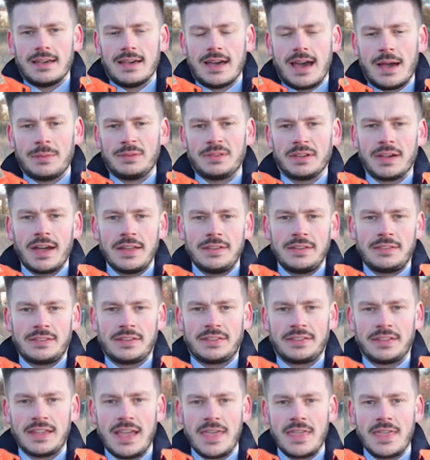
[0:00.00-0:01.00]
I'm delighted
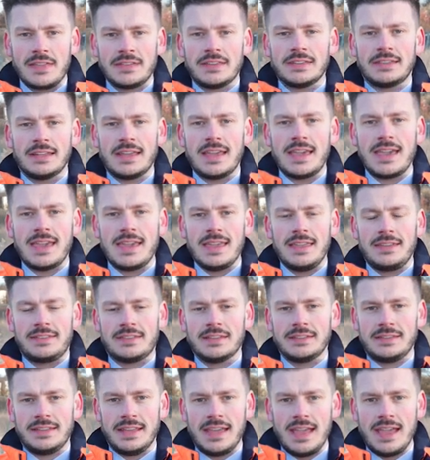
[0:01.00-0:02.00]
to say that today
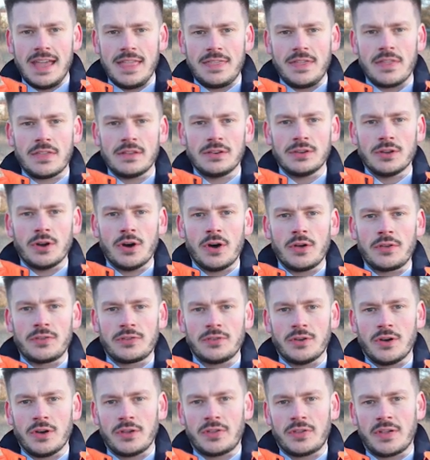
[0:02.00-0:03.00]
is the day that the
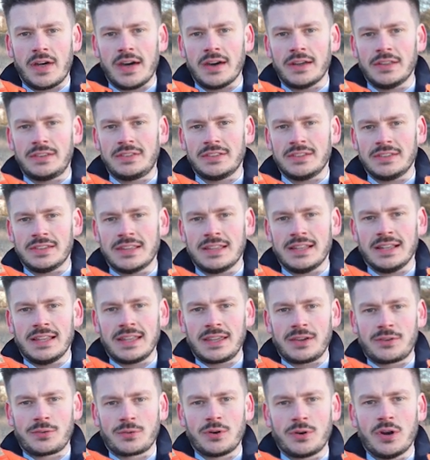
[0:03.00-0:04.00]
North Northallerton
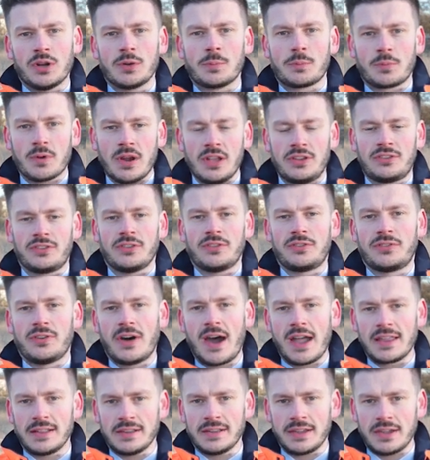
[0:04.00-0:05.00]
Link Road Bridge
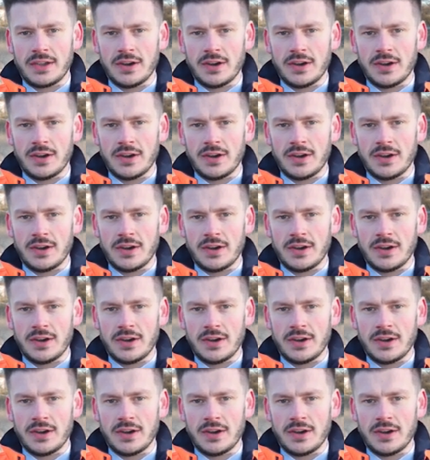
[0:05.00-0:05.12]
finally